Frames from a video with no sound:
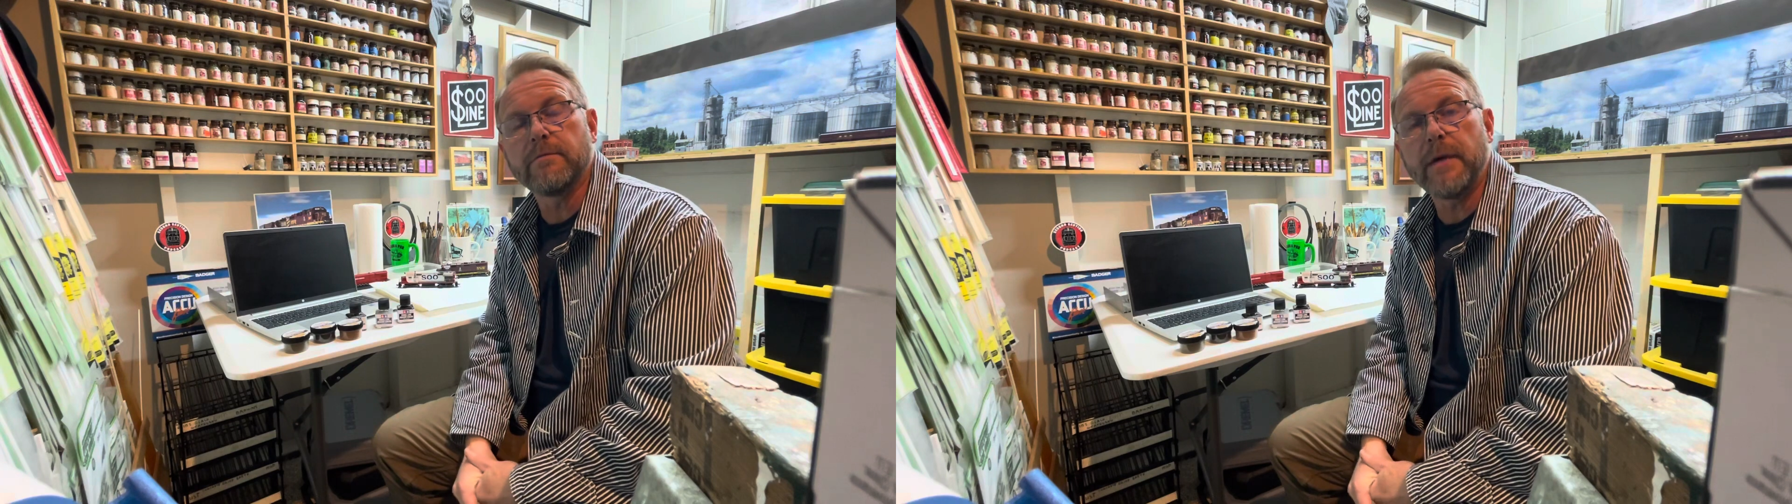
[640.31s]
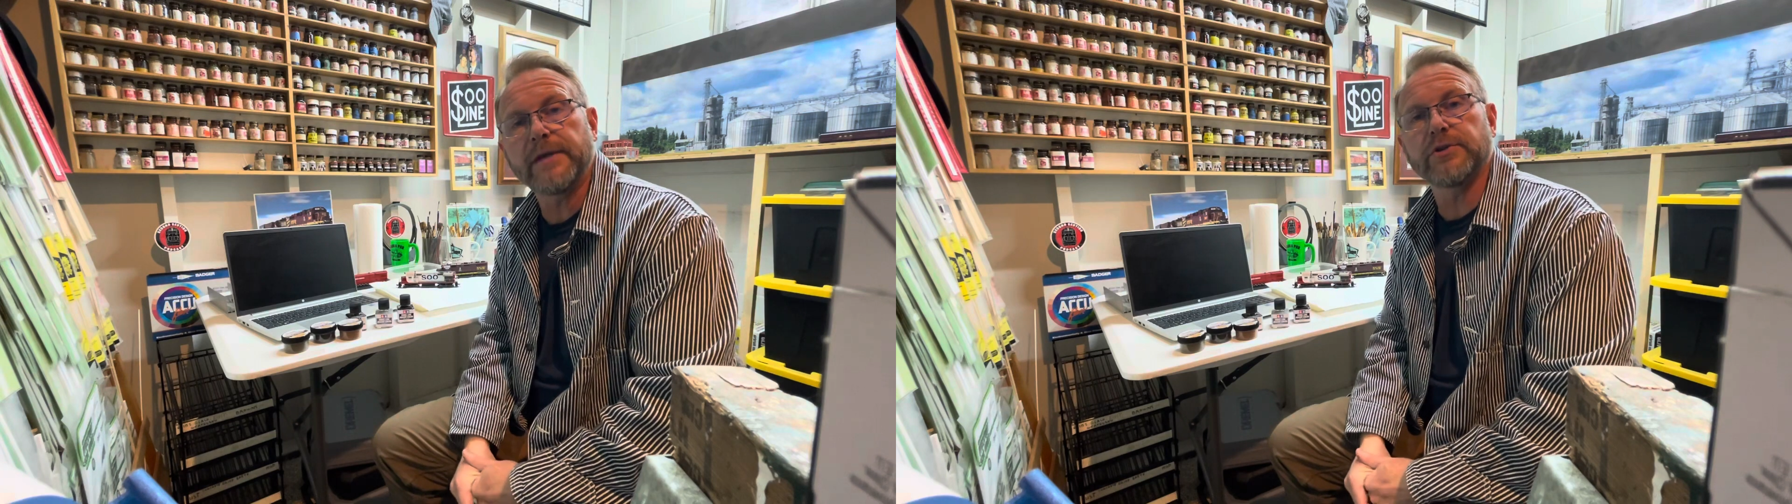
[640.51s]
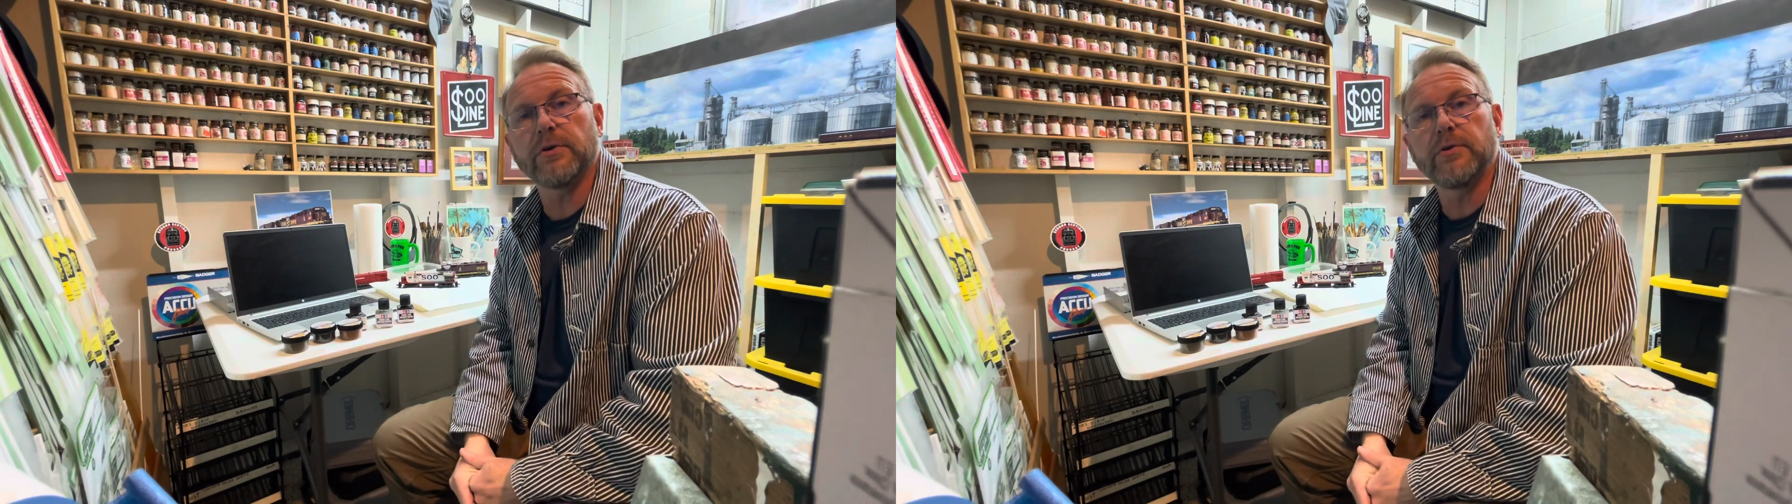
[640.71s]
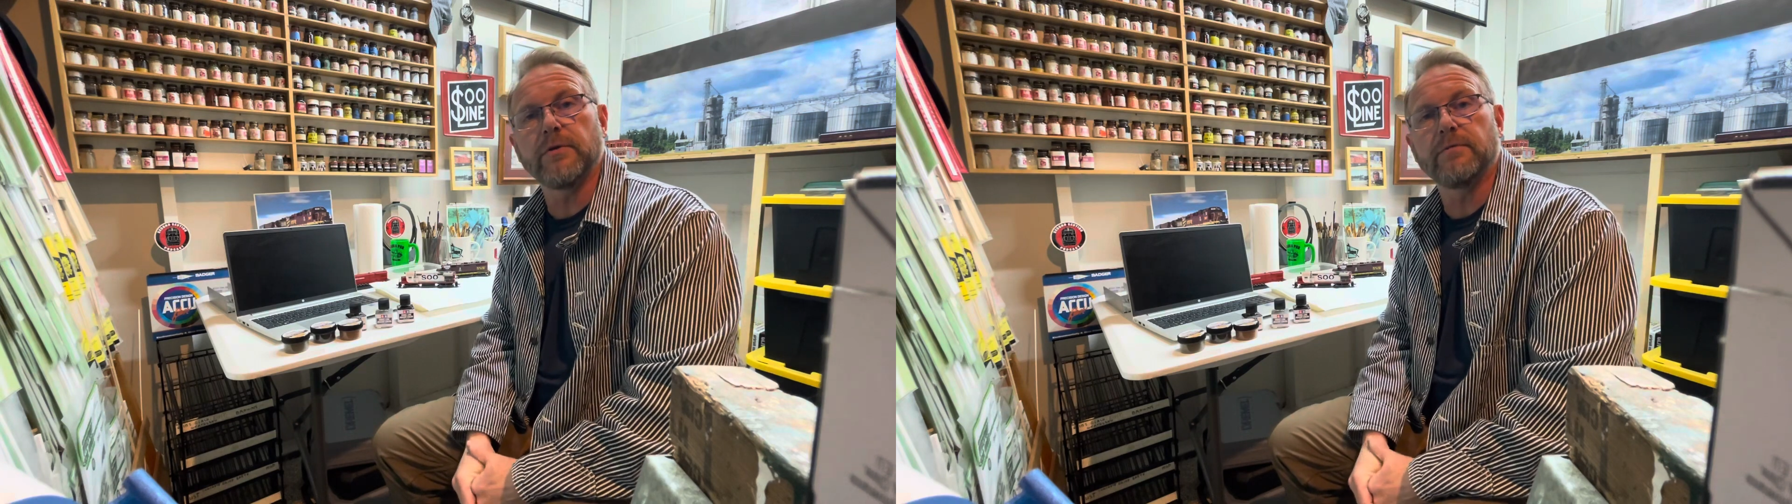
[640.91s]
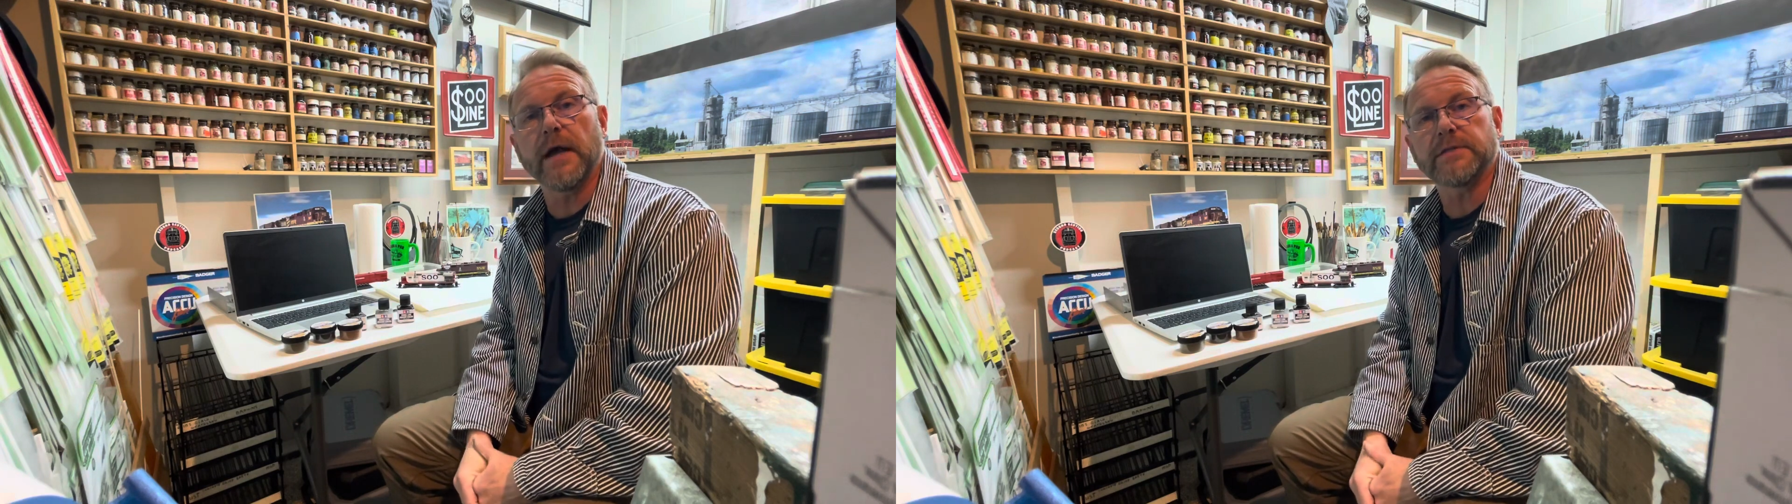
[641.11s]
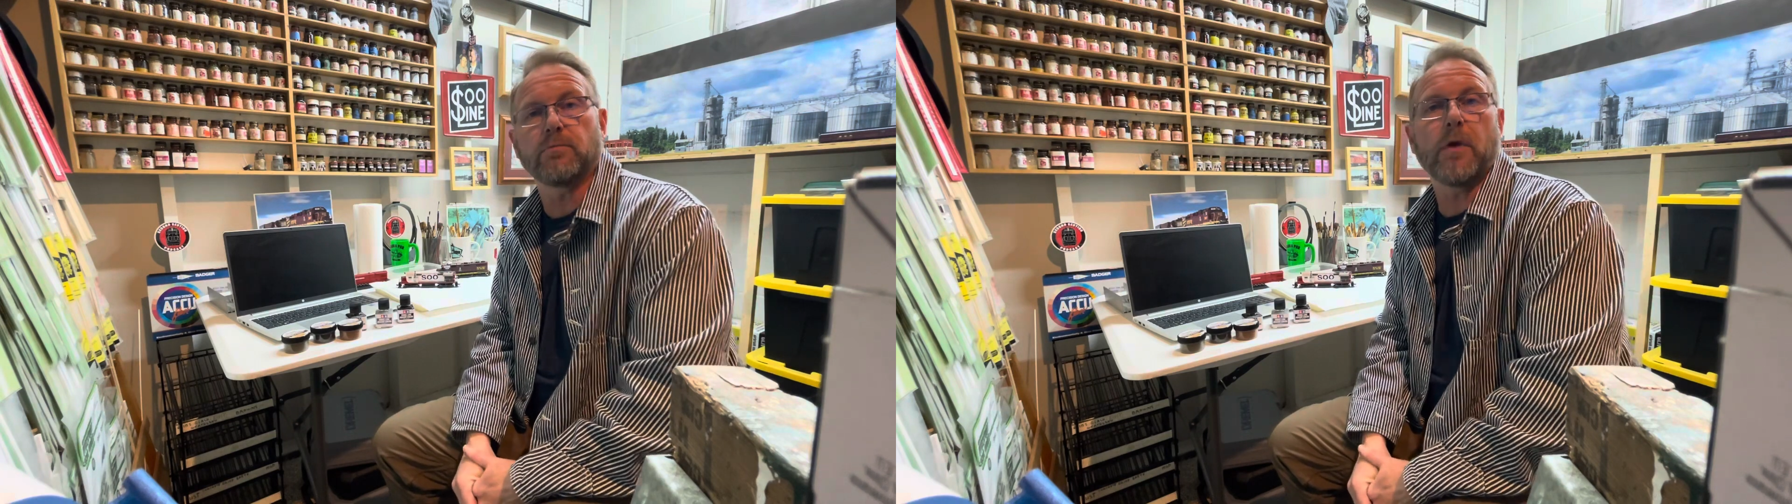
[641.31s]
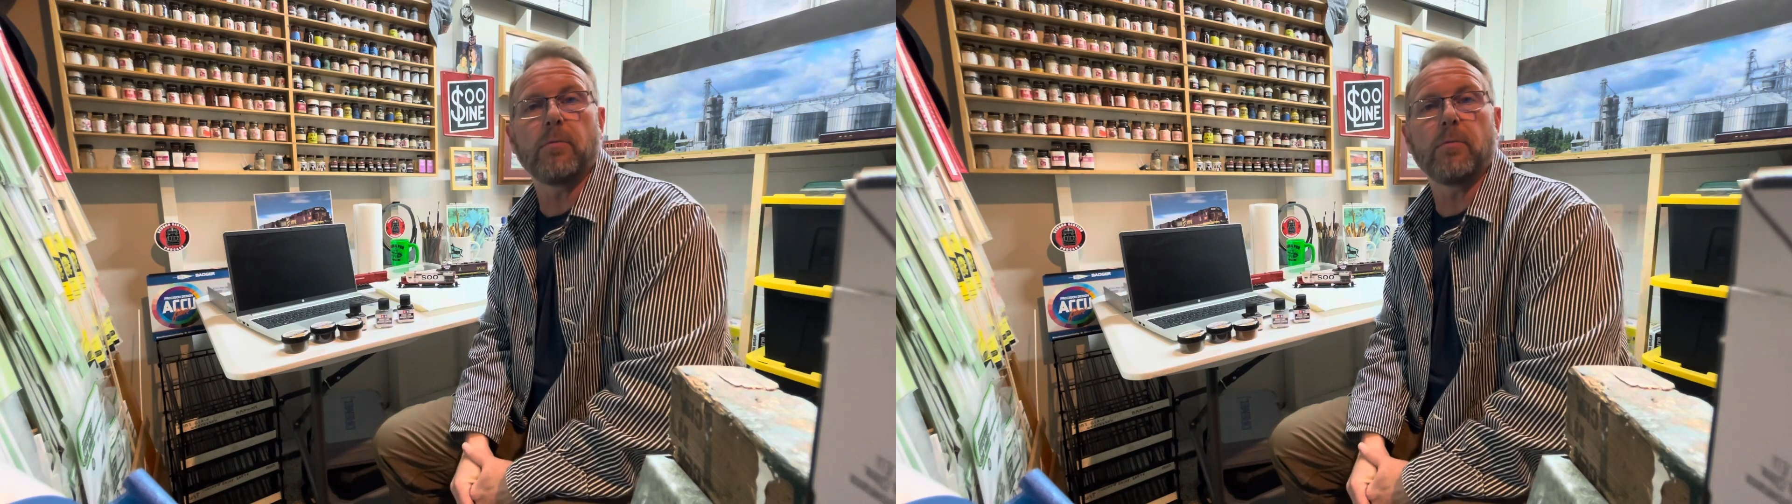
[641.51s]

make sure you've got some